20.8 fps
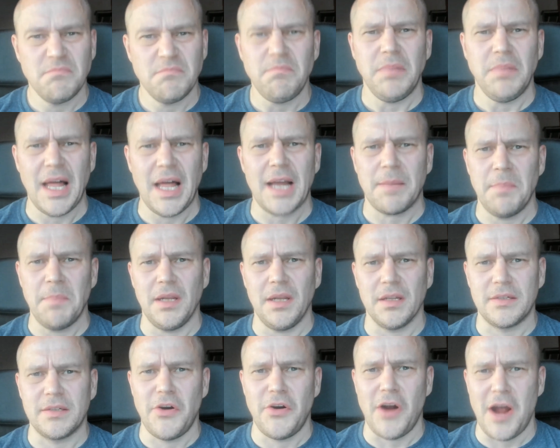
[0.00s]
black metal
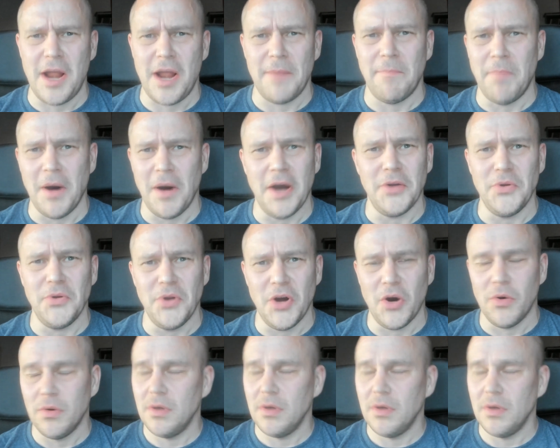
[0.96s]
grandpa, you know?